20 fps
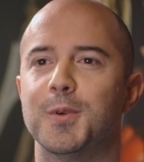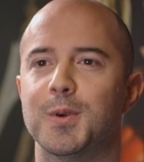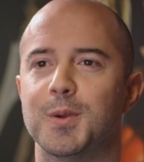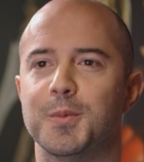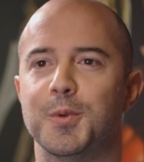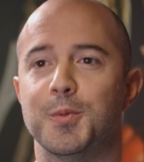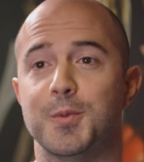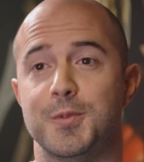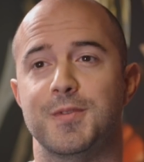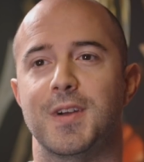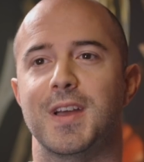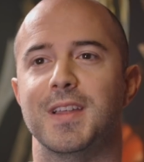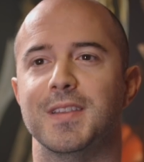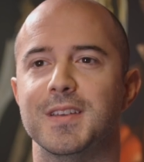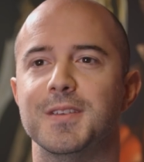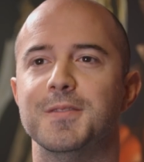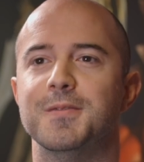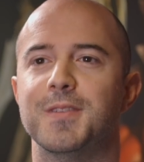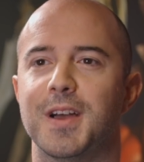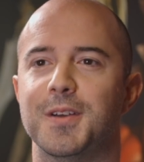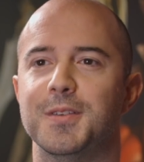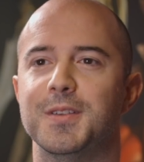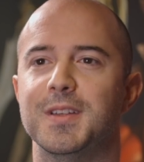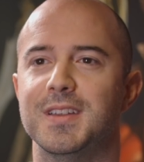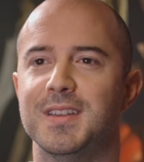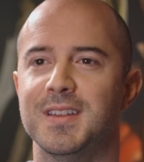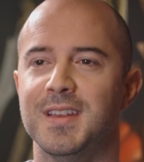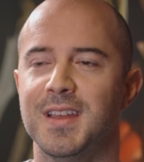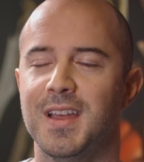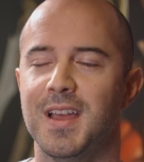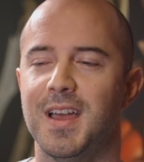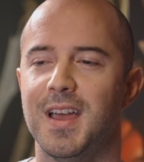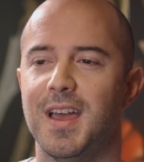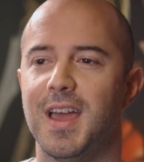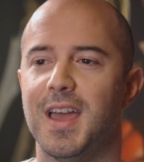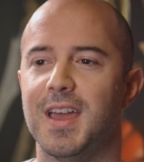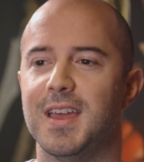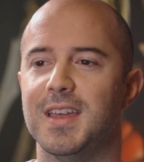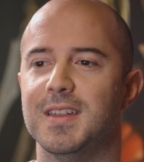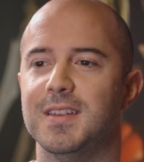for him and we finally found it.
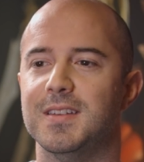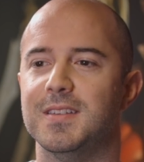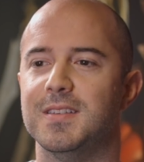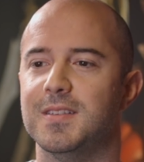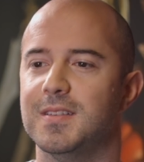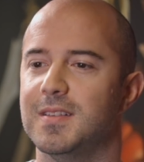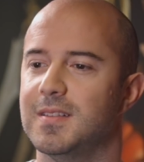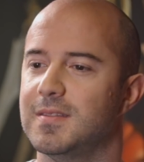And